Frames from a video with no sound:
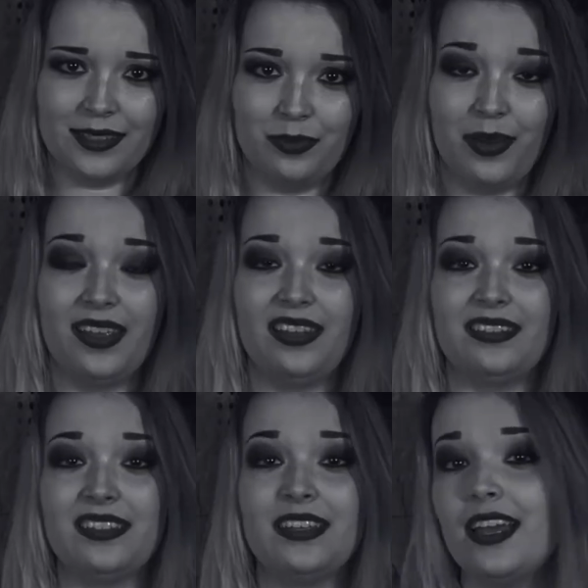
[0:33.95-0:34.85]
but
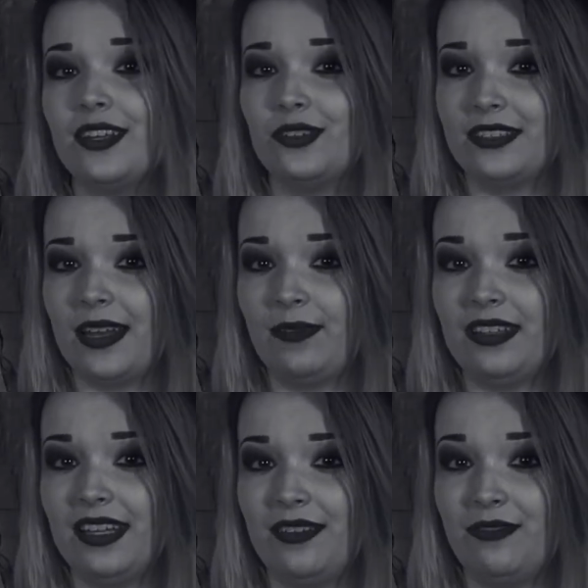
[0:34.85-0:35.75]
you're
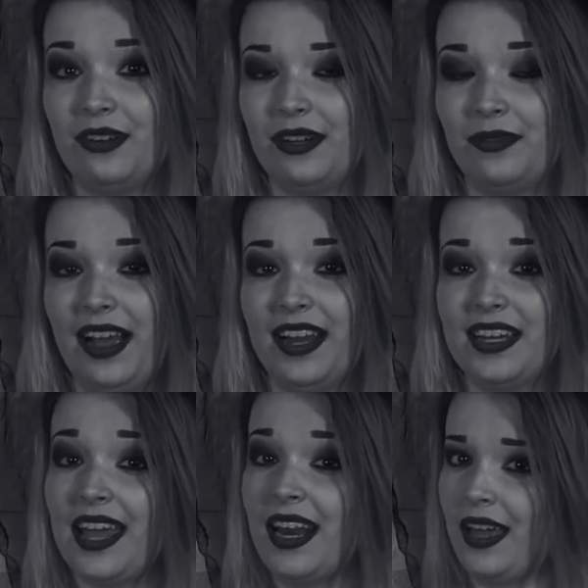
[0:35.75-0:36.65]
definitely in for a ride,
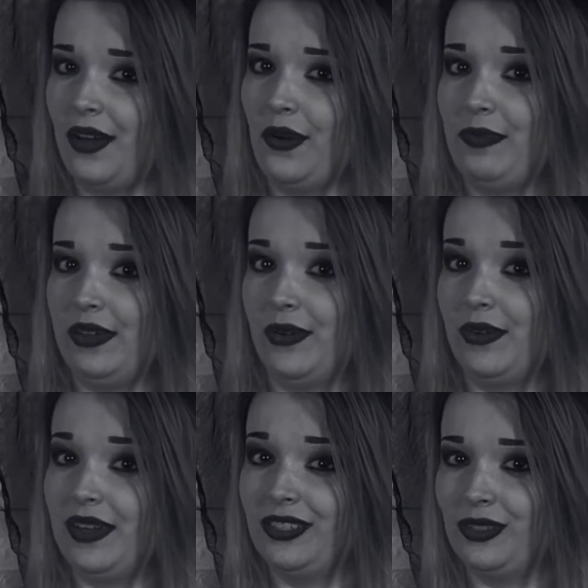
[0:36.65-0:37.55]
and I hope you
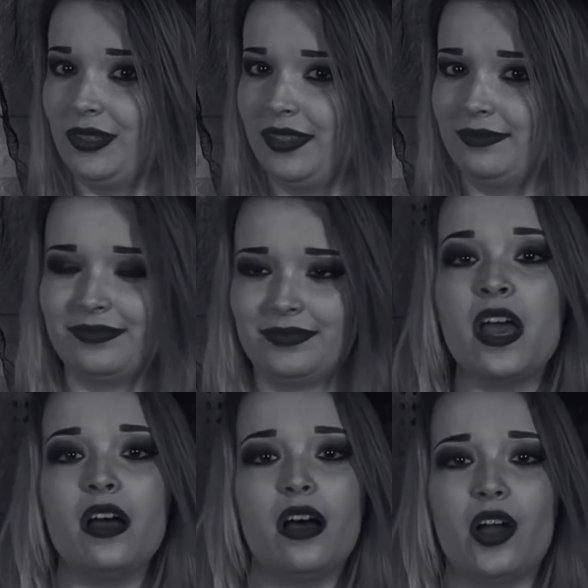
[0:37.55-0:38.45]
enjoy.
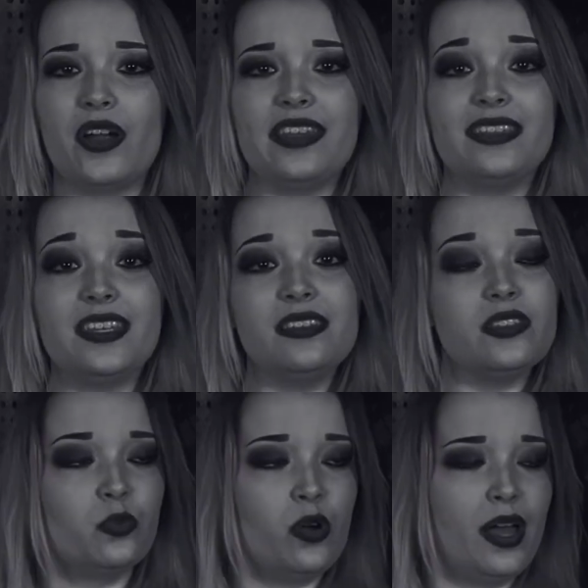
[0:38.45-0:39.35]
Alright,
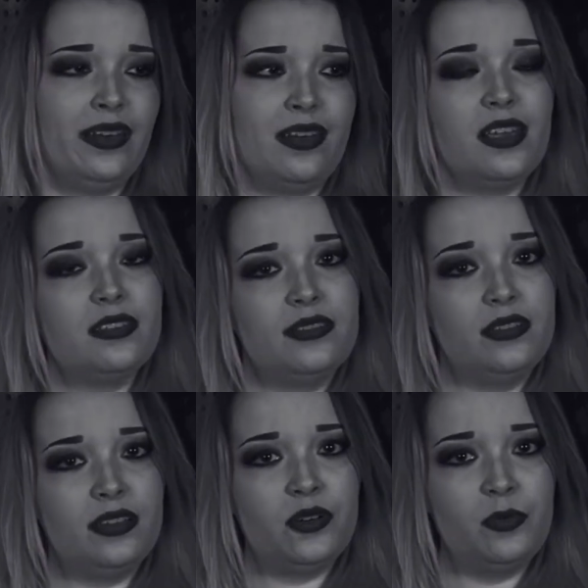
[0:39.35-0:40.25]
this one is a
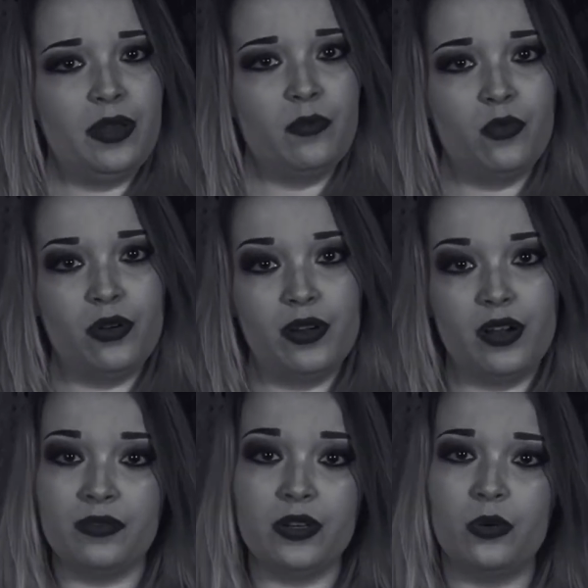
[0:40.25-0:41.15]
little bit more
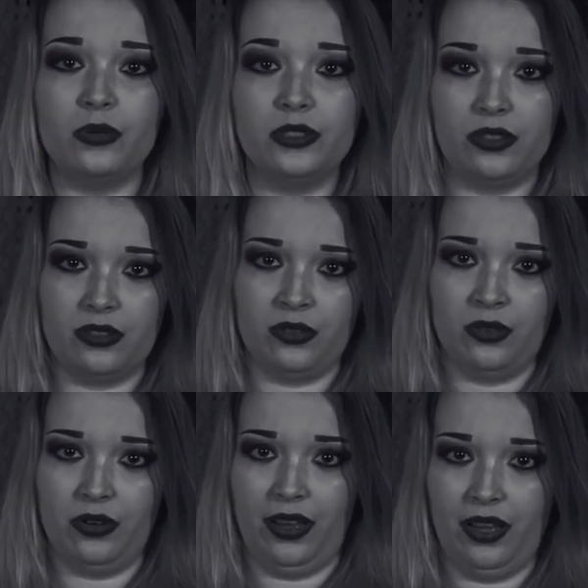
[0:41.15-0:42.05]
of an older
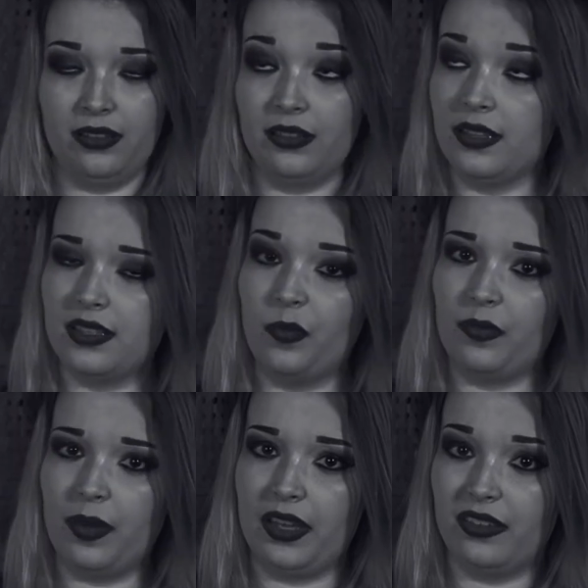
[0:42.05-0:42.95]
story than some of
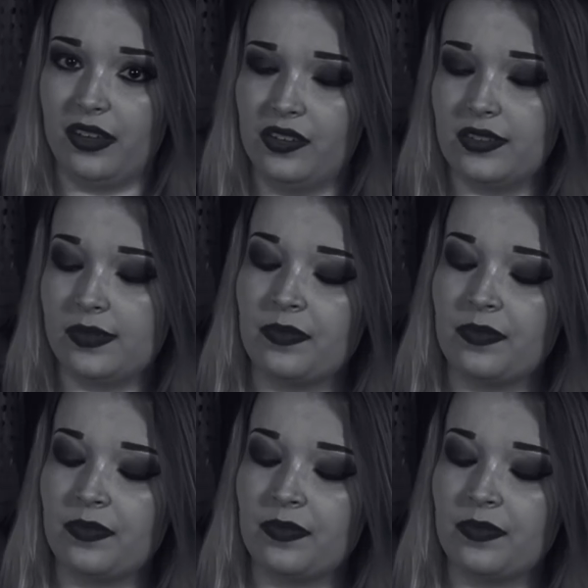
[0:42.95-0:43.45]
my others.